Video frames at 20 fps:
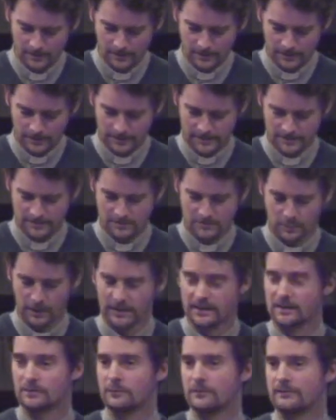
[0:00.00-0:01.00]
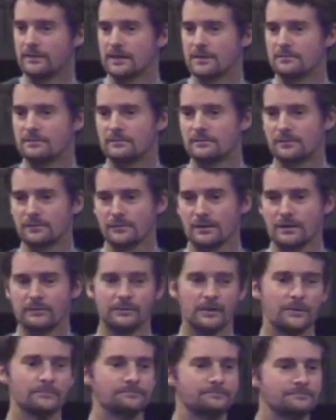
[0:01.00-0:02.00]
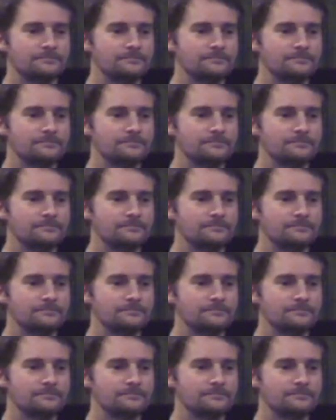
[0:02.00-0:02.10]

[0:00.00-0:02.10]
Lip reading: it is dwelling with him forever.